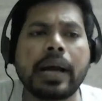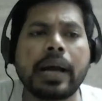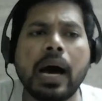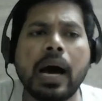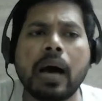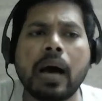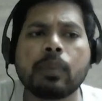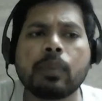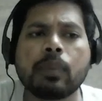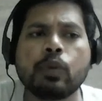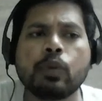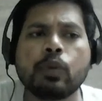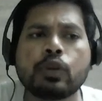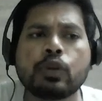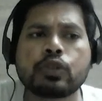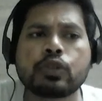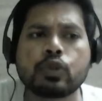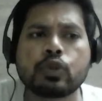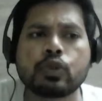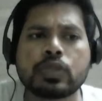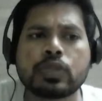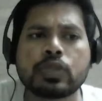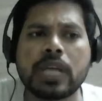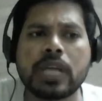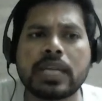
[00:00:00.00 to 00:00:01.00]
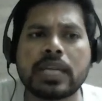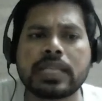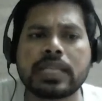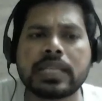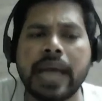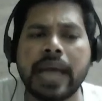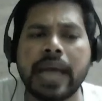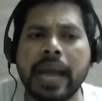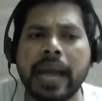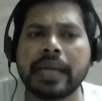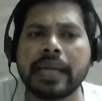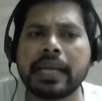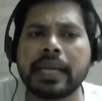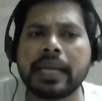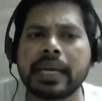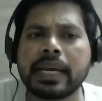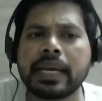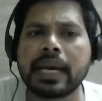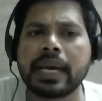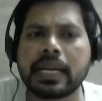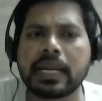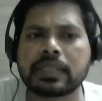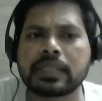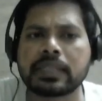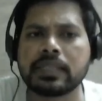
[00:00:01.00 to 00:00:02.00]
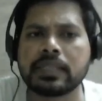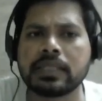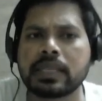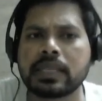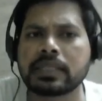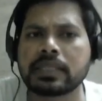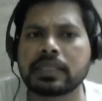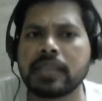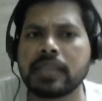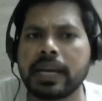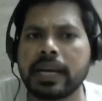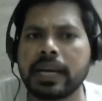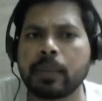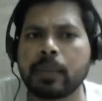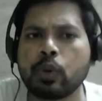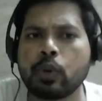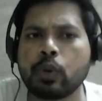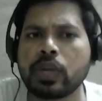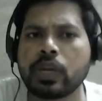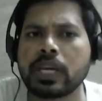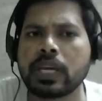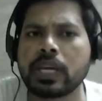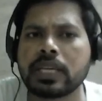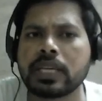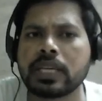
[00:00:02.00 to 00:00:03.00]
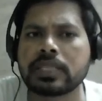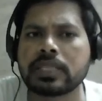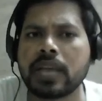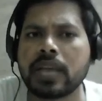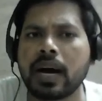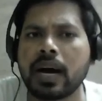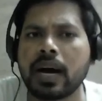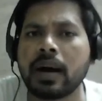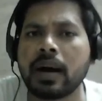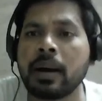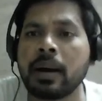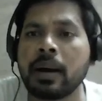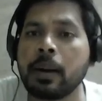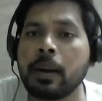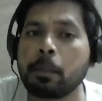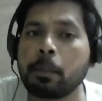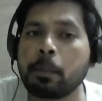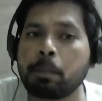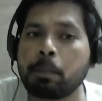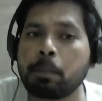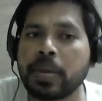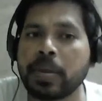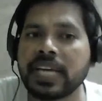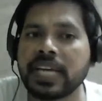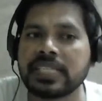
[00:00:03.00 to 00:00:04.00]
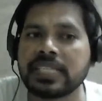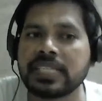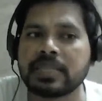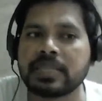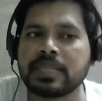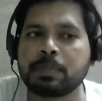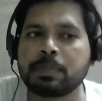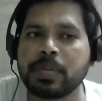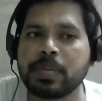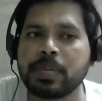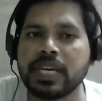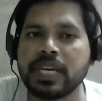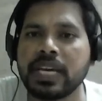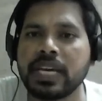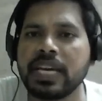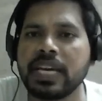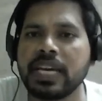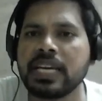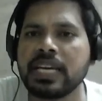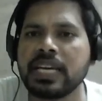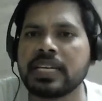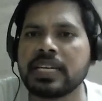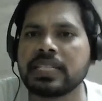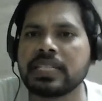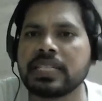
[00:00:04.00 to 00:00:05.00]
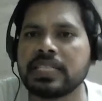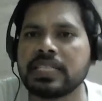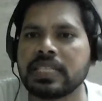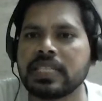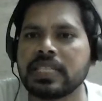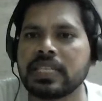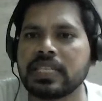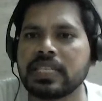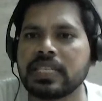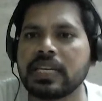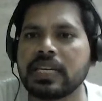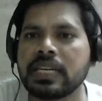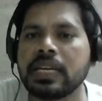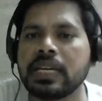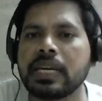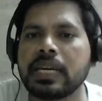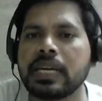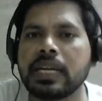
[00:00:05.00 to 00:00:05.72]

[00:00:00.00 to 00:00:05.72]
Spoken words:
hormones used as a anti-cancer drugs, the mnemonic is the PAGE, P-A-G-E.